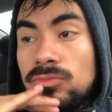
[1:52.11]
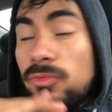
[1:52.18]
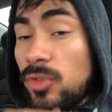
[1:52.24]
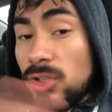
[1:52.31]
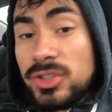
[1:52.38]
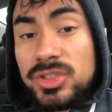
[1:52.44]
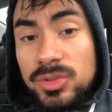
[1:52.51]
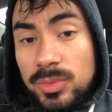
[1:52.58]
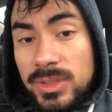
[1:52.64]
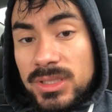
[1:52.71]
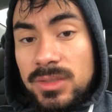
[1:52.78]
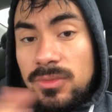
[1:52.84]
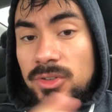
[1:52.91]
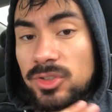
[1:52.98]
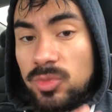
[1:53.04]
first two weeks
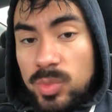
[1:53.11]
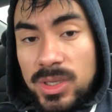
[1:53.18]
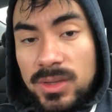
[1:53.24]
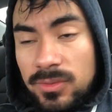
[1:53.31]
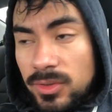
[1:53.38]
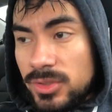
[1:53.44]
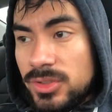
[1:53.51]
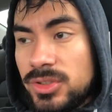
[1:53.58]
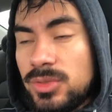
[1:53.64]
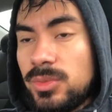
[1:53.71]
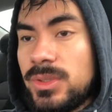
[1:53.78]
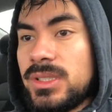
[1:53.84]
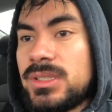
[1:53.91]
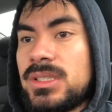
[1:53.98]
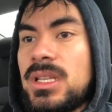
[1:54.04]
the first week first two
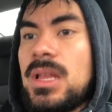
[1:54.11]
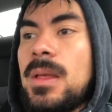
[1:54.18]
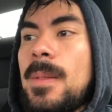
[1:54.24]
weeks